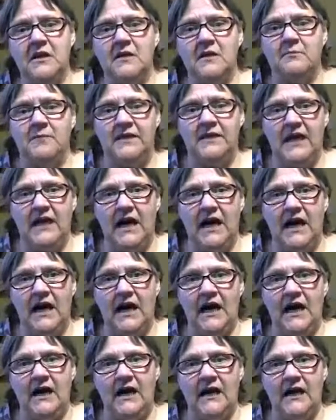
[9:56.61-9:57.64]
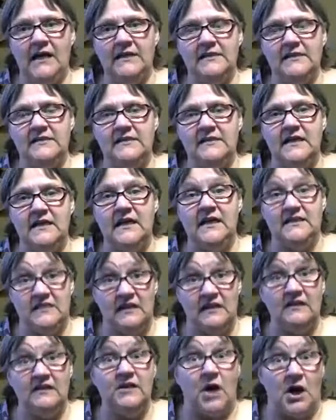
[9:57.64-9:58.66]
because
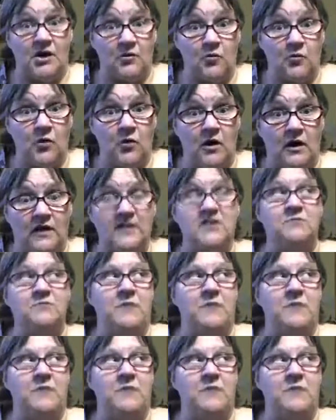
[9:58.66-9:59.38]
it's a lot of work,